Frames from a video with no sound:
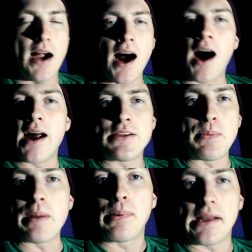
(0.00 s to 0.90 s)
Uh, it's
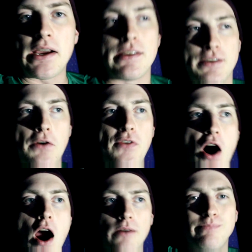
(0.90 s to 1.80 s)
been pretty good so
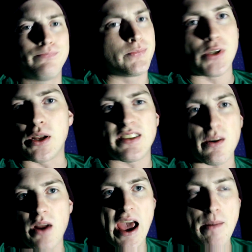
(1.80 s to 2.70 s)
far. So let's see
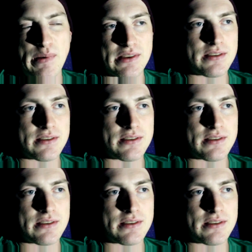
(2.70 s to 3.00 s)
what happens.